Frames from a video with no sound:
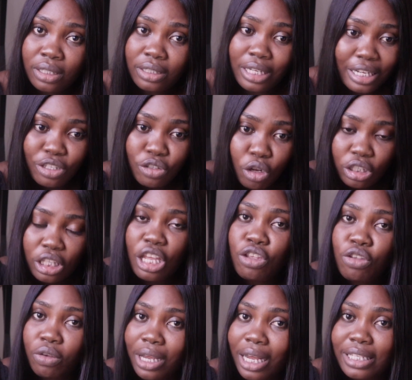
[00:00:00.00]
There's
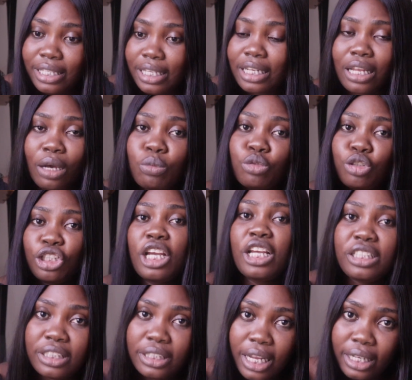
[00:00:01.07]
nothing you can say that will
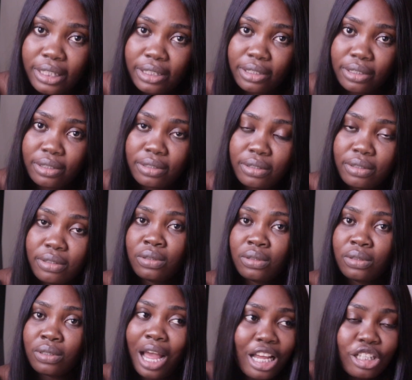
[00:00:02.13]
change that.
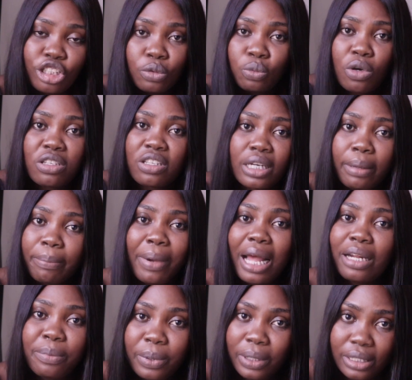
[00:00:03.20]
And she was not a
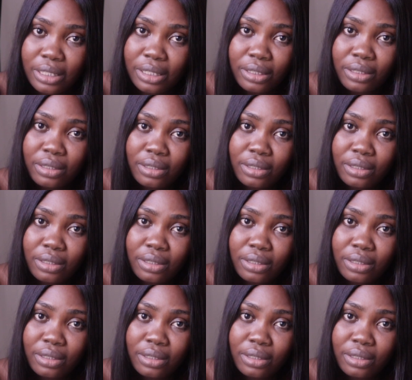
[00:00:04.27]
bad person.